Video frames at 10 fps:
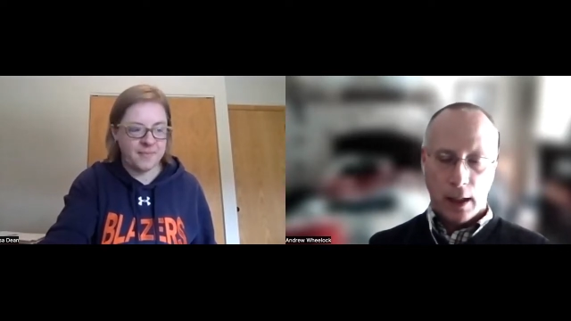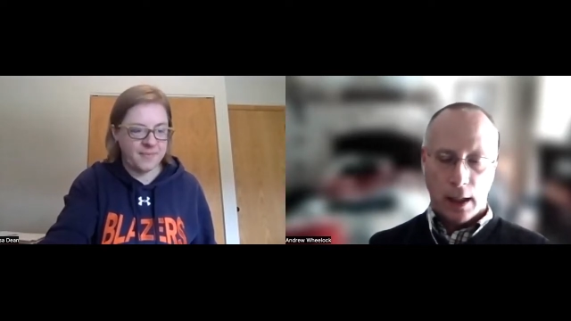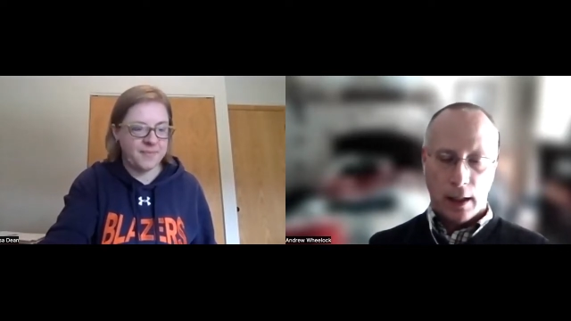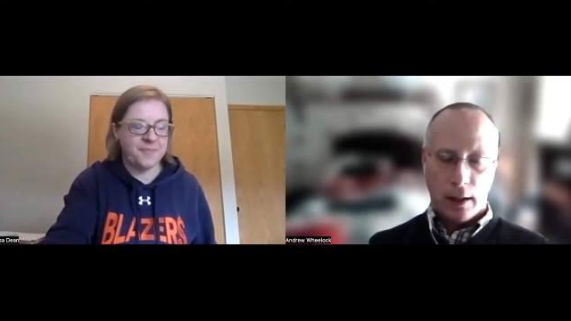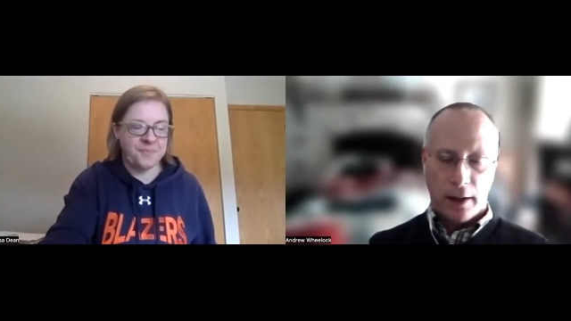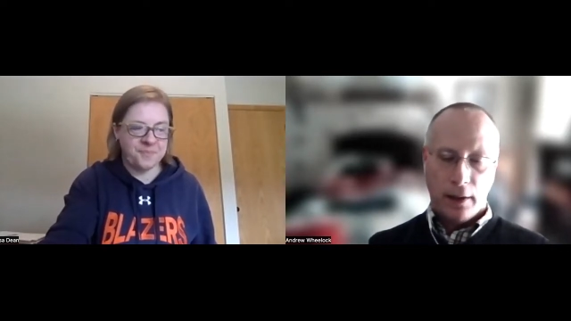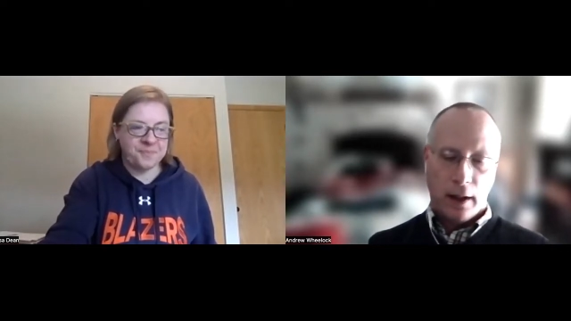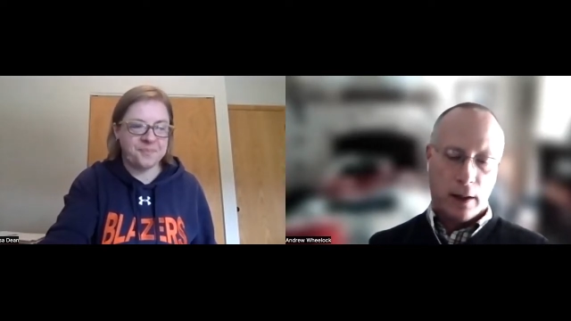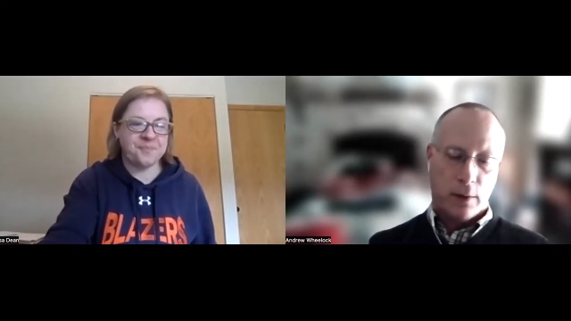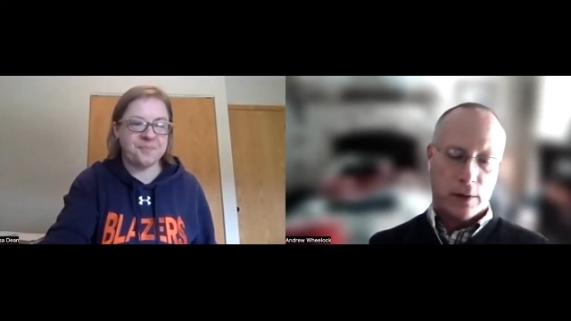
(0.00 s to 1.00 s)
Speaker 1: And I
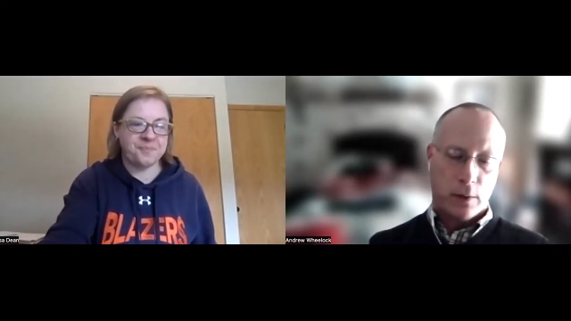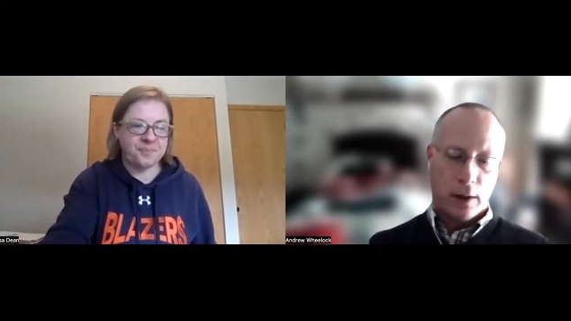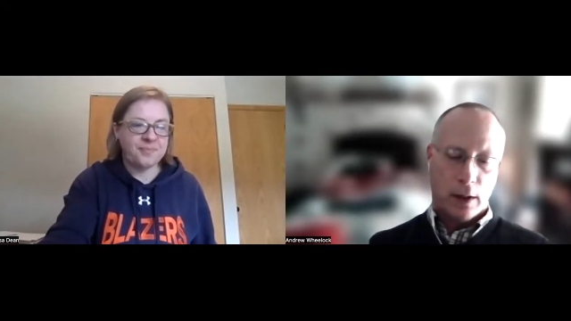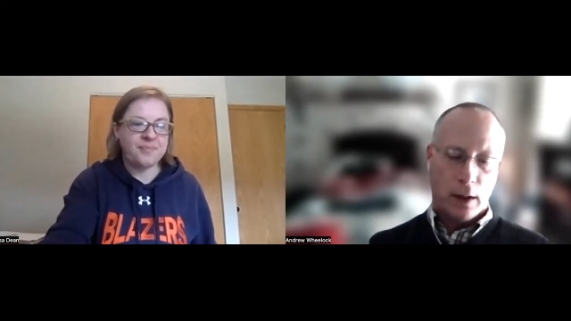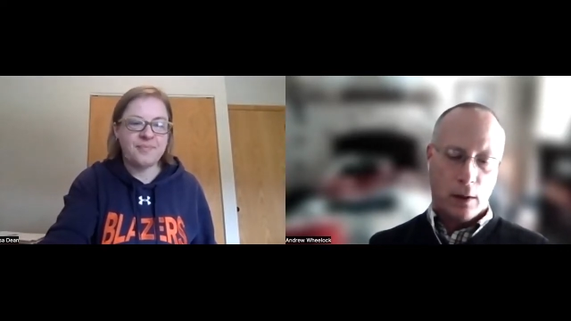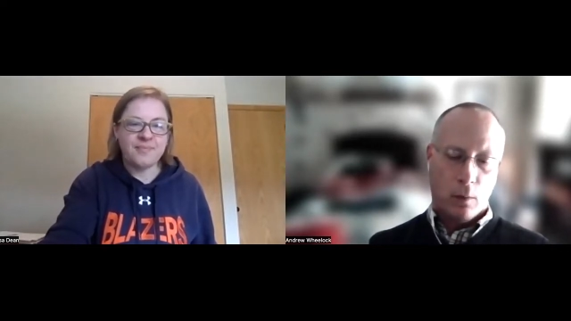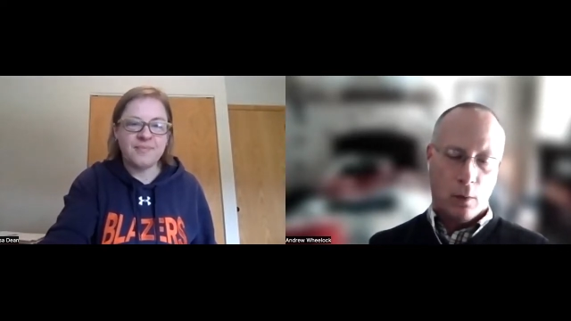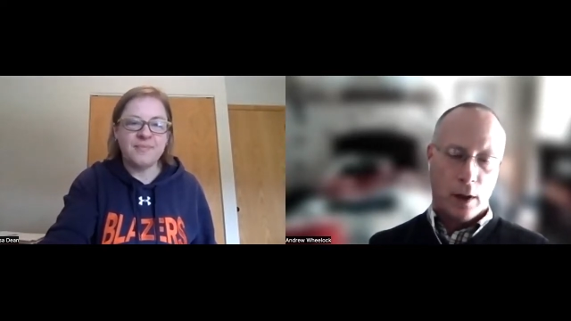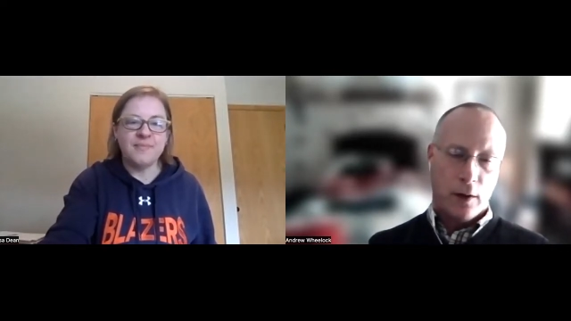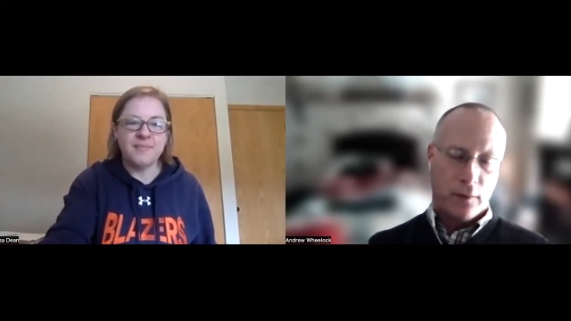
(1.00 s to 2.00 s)
thought that was really
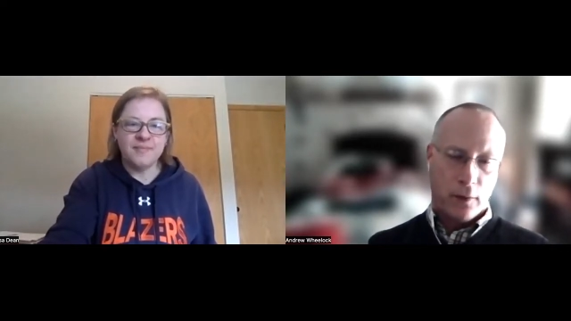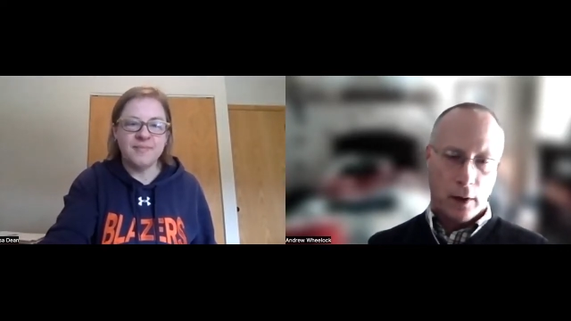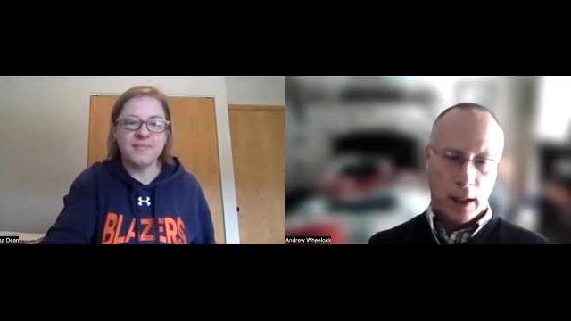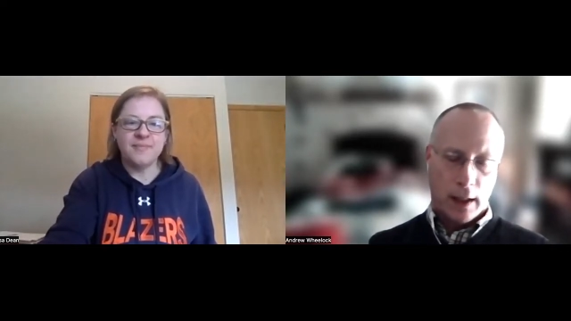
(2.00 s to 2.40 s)
wonderful.